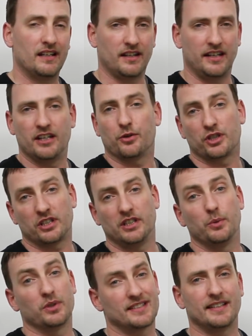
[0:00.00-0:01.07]
He or she
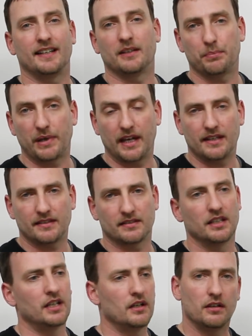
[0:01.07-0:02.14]
will set the pace.
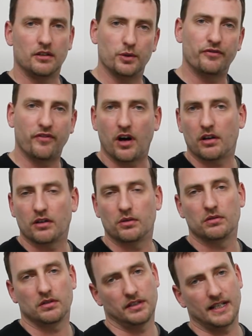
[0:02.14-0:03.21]
You
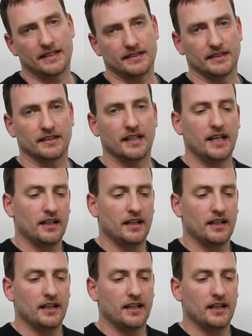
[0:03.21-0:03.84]
follow. That's it.